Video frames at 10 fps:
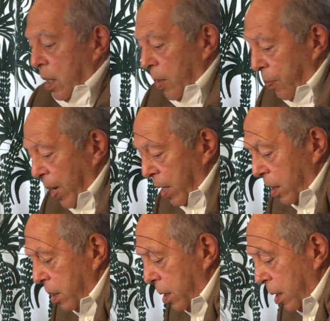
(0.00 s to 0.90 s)
in
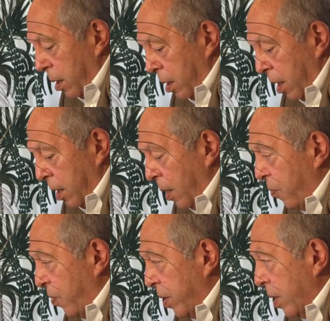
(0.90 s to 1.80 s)
Paris in the Grand
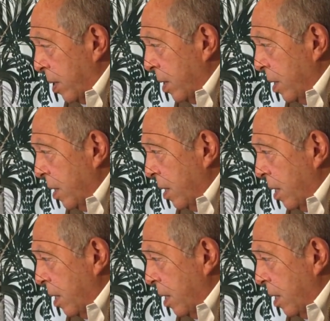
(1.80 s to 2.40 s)
Amphitheater.